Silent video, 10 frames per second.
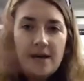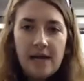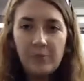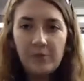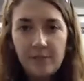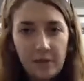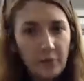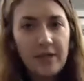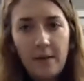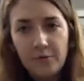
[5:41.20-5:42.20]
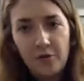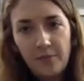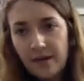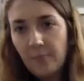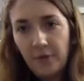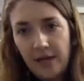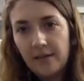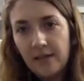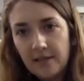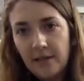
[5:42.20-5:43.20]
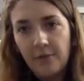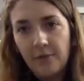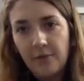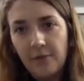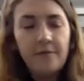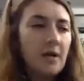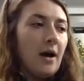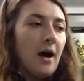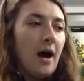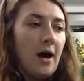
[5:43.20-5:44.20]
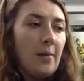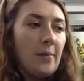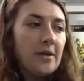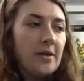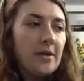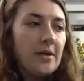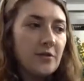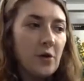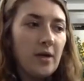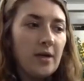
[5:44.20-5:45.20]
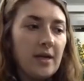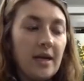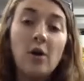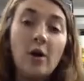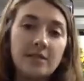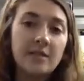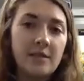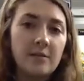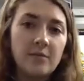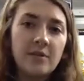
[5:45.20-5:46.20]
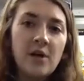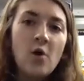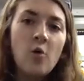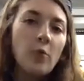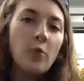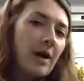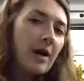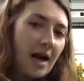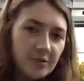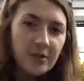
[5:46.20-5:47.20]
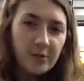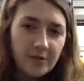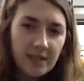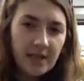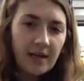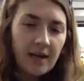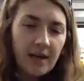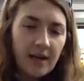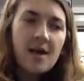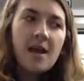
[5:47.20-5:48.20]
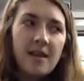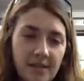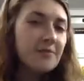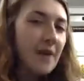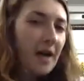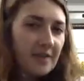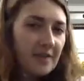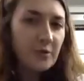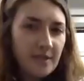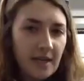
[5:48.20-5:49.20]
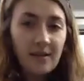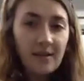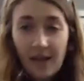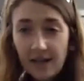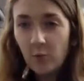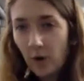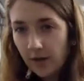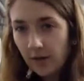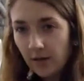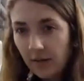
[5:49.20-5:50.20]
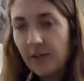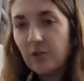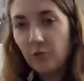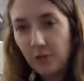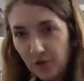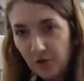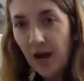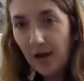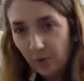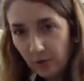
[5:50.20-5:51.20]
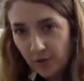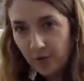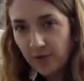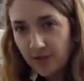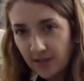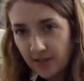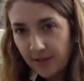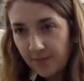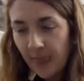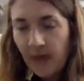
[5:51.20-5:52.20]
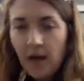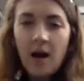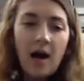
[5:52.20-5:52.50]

and not able to be recaptured by the plant itself. So in our systems, we are actually using 95% less water than a traditional agricultural system,